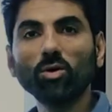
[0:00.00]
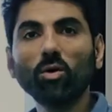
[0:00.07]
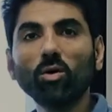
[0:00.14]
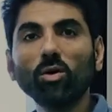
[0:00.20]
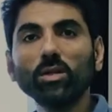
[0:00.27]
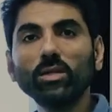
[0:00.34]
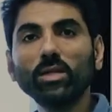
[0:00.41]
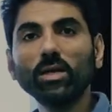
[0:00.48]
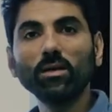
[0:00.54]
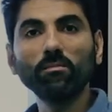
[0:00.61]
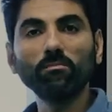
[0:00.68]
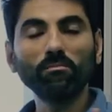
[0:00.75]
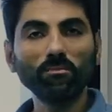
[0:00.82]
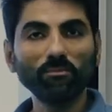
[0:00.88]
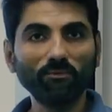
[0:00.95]
all
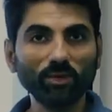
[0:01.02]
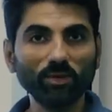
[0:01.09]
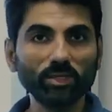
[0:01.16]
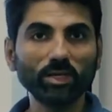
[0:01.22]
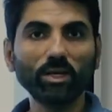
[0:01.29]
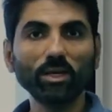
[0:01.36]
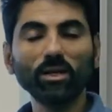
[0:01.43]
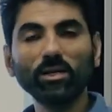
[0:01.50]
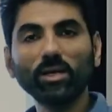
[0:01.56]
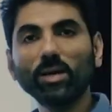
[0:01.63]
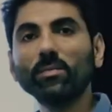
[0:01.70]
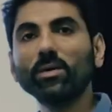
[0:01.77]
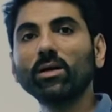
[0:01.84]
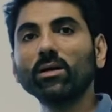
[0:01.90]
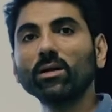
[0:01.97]
the physical,
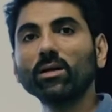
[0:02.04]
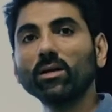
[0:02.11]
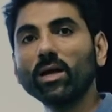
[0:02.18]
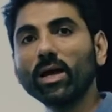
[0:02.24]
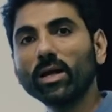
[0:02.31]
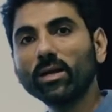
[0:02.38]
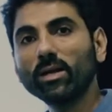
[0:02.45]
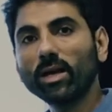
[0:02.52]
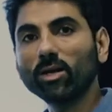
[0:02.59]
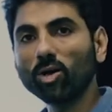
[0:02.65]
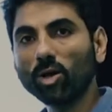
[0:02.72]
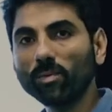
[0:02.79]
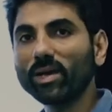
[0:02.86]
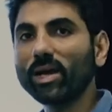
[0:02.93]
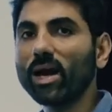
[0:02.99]
chemical and
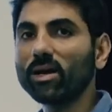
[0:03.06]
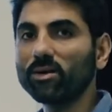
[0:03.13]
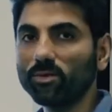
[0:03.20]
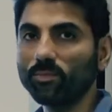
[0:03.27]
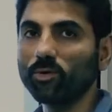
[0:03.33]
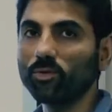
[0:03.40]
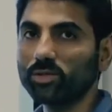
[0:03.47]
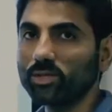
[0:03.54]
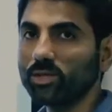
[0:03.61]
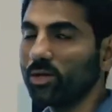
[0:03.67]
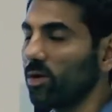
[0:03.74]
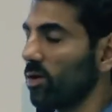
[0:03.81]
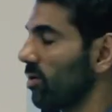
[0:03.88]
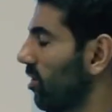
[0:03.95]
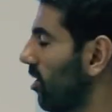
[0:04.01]
economic attributes
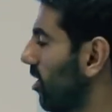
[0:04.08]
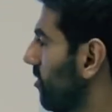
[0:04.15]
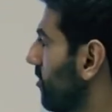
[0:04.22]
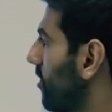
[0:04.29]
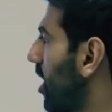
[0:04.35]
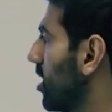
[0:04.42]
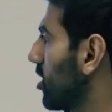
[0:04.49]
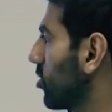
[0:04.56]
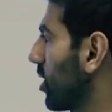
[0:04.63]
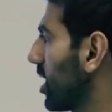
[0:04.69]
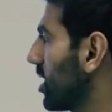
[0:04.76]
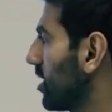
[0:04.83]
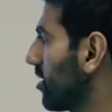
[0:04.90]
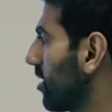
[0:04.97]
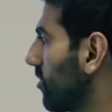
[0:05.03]
of
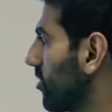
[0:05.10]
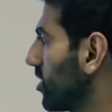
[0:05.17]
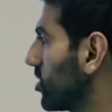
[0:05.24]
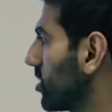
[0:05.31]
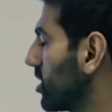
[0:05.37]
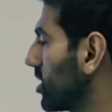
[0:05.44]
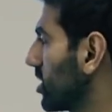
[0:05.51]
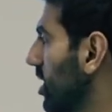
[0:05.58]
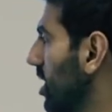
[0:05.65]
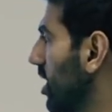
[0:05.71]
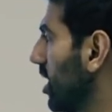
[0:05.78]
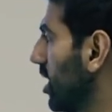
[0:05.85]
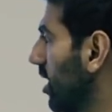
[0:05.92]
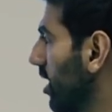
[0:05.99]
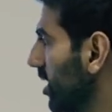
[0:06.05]
R290 refrigerants,
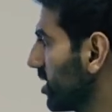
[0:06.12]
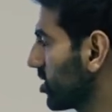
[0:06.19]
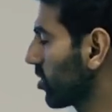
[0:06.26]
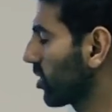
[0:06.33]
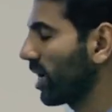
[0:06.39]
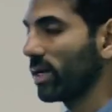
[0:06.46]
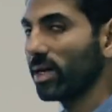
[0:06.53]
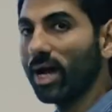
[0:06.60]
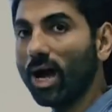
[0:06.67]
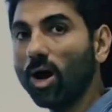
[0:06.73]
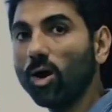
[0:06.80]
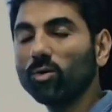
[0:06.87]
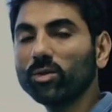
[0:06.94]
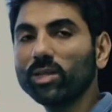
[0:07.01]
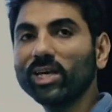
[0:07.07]
let's look at
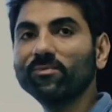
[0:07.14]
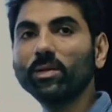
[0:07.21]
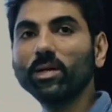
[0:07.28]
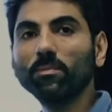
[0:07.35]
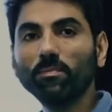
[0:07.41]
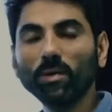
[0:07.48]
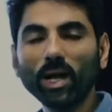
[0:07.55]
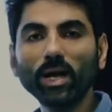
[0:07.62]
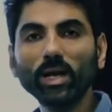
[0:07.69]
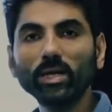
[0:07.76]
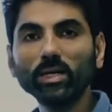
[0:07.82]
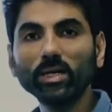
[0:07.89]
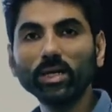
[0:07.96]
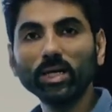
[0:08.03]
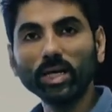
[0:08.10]
how they have been
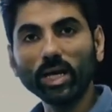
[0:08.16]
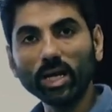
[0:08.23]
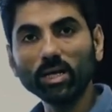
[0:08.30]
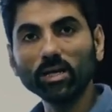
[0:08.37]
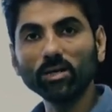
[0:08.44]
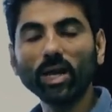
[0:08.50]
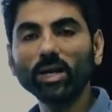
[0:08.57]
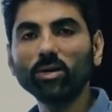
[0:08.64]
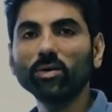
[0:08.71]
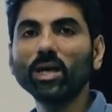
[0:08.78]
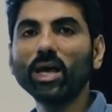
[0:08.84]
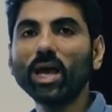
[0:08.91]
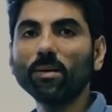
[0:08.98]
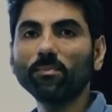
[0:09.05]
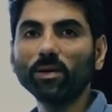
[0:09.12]
applied in day-to-day
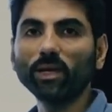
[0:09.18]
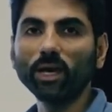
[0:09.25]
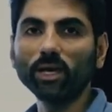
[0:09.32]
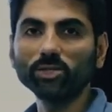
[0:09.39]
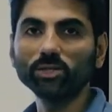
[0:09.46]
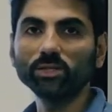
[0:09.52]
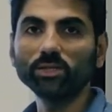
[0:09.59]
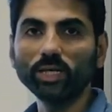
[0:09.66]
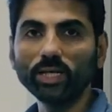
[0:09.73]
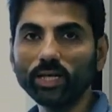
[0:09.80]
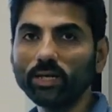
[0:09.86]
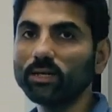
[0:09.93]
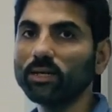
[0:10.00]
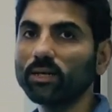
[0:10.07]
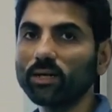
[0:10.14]
applications in
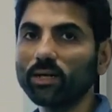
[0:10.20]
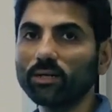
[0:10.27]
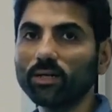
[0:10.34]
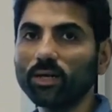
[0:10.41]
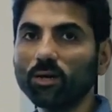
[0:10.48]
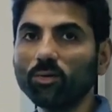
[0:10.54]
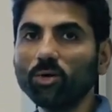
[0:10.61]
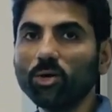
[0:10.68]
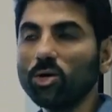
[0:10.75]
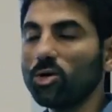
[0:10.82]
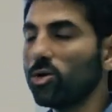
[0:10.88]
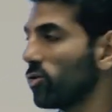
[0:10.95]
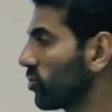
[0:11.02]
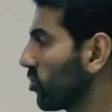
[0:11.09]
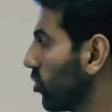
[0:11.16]
India right now
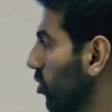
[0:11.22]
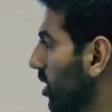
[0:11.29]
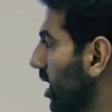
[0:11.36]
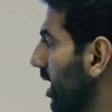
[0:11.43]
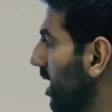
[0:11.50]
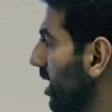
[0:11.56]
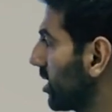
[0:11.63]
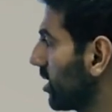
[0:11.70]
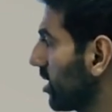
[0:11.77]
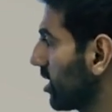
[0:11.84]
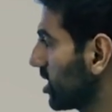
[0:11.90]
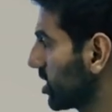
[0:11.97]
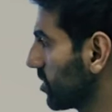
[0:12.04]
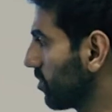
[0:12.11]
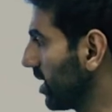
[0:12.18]
through looking at
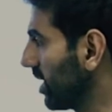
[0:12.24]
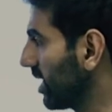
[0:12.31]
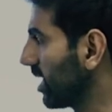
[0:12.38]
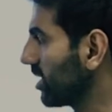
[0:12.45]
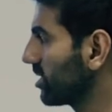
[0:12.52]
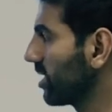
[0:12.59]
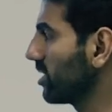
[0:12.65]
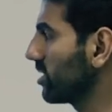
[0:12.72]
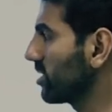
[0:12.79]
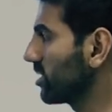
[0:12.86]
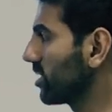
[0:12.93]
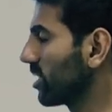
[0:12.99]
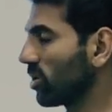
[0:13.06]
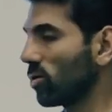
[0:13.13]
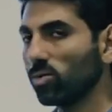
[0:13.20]
split ACs
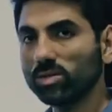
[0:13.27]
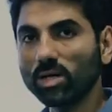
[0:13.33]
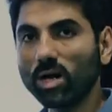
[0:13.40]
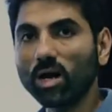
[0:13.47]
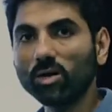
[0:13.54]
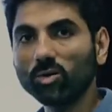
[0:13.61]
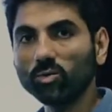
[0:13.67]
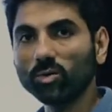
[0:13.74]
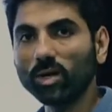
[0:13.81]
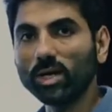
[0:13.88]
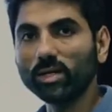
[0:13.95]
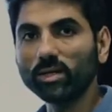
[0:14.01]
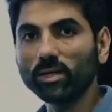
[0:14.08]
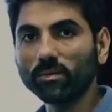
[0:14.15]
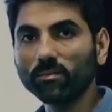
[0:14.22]
that use
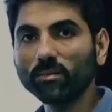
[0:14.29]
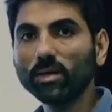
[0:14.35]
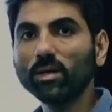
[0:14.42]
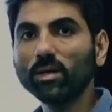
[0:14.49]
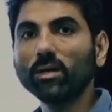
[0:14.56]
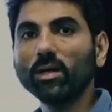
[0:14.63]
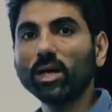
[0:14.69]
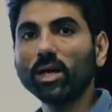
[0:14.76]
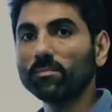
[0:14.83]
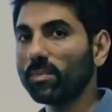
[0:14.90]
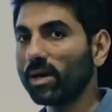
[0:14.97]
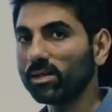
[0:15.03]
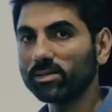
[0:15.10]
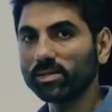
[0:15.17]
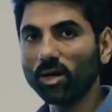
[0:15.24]
R290. It
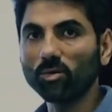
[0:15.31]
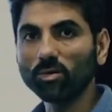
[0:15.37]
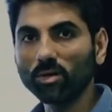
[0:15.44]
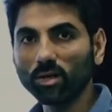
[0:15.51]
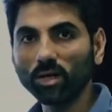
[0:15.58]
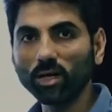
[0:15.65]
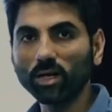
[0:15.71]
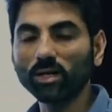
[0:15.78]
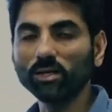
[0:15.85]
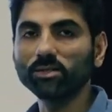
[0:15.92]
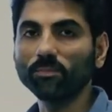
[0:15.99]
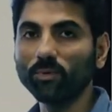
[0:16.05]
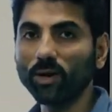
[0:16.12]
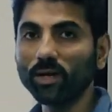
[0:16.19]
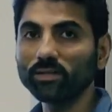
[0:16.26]
might sound a little
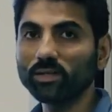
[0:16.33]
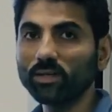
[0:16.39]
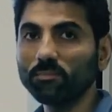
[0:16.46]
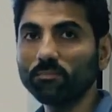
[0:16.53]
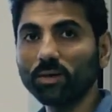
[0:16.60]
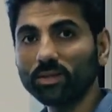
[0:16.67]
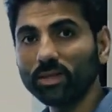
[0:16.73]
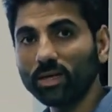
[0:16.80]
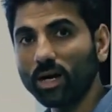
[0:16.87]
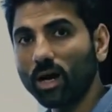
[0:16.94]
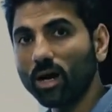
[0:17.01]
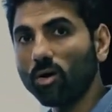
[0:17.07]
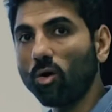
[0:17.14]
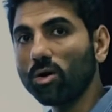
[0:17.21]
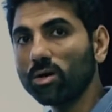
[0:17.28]
surprising, but there
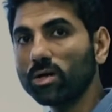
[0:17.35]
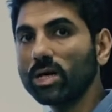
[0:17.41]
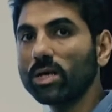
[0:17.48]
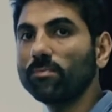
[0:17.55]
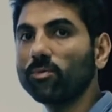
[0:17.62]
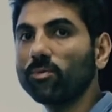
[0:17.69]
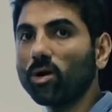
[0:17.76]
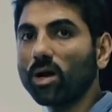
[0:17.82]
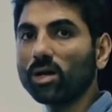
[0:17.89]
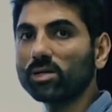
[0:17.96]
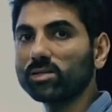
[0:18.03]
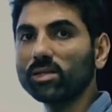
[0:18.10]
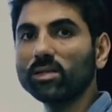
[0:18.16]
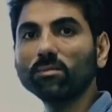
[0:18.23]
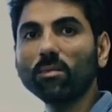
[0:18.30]
are already products
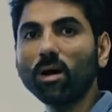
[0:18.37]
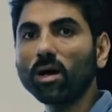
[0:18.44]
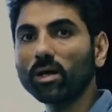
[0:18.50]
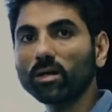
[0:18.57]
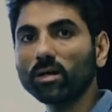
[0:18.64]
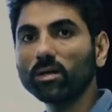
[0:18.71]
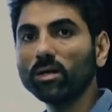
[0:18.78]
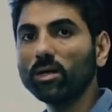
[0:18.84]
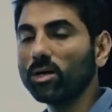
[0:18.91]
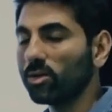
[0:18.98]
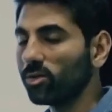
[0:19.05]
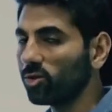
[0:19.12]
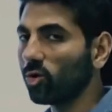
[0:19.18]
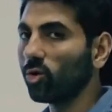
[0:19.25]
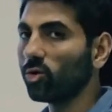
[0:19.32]
in the market,
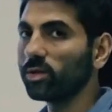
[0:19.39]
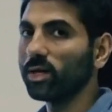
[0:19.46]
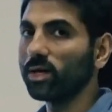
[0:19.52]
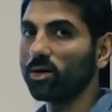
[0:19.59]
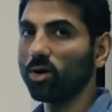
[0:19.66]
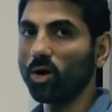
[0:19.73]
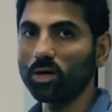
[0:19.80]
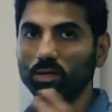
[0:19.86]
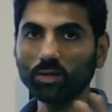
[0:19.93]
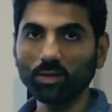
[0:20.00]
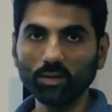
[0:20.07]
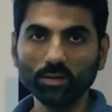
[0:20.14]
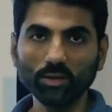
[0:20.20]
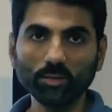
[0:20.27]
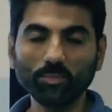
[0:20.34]
though they are not
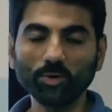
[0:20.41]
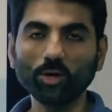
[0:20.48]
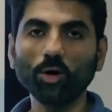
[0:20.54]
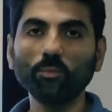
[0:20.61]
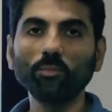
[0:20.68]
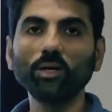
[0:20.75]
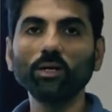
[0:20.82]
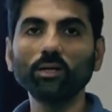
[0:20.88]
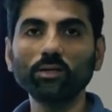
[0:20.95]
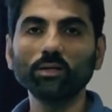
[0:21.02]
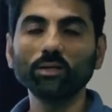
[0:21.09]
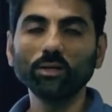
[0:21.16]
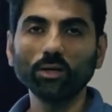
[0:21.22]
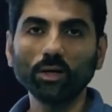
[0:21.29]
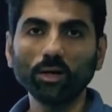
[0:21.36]
the predominant
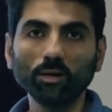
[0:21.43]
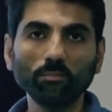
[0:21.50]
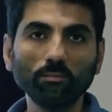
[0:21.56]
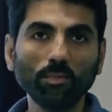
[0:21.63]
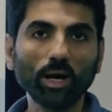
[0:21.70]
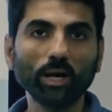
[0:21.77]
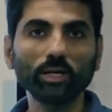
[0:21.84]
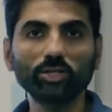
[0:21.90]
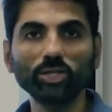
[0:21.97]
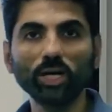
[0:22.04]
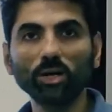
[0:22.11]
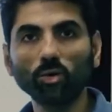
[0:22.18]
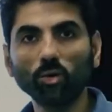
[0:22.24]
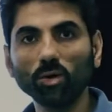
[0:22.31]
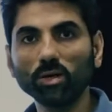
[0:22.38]
market
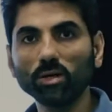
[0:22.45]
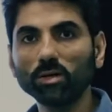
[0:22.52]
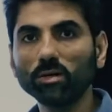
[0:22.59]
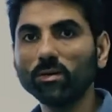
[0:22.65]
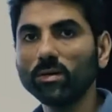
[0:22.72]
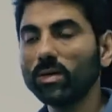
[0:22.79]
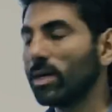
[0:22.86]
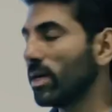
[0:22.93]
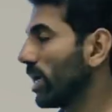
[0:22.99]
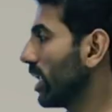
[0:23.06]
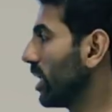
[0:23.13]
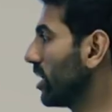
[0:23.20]
shareholder in